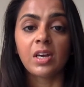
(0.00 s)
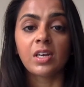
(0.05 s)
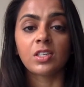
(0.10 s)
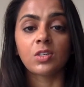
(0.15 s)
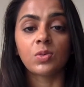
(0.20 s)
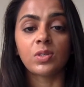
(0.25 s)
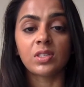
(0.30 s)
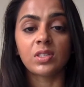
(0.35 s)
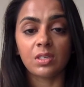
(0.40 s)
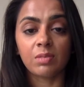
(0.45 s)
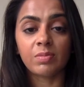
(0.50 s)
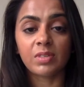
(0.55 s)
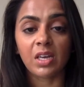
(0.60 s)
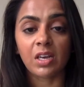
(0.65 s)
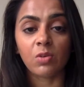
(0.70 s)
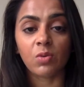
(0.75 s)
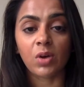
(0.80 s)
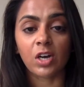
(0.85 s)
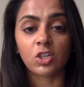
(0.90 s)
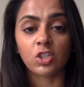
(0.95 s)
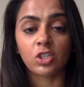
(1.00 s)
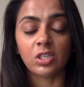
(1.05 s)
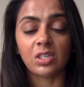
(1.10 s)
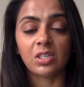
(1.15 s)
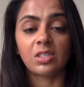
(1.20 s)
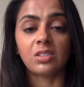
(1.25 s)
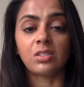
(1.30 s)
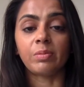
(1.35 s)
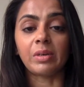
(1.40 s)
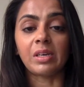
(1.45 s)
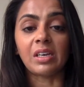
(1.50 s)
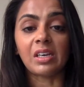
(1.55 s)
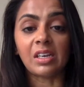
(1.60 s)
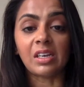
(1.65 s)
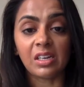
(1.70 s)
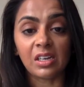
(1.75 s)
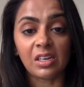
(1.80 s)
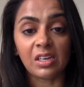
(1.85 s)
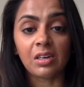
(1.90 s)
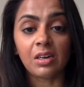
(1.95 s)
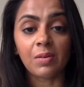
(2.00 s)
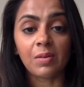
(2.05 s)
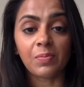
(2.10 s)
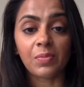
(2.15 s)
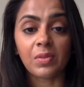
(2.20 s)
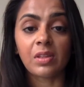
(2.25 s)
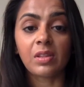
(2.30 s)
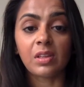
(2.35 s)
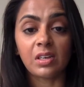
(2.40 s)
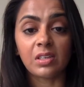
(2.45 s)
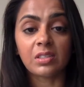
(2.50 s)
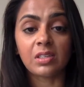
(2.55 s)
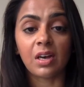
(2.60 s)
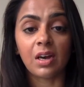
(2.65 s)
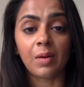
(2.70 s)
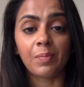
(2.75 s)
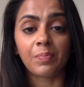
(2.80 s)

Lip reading: So it seems that you actually need to be eating these